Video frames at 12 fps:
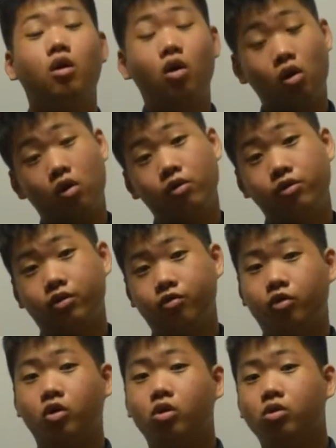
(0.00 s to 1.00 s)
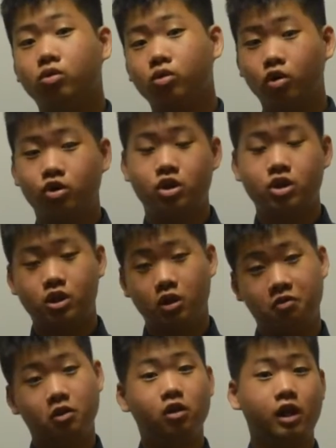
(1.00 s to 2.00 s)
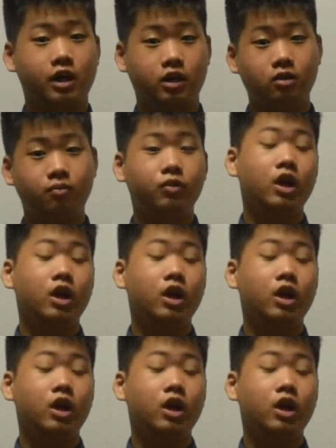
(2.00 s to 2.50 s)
all the four quadrants if you look at it,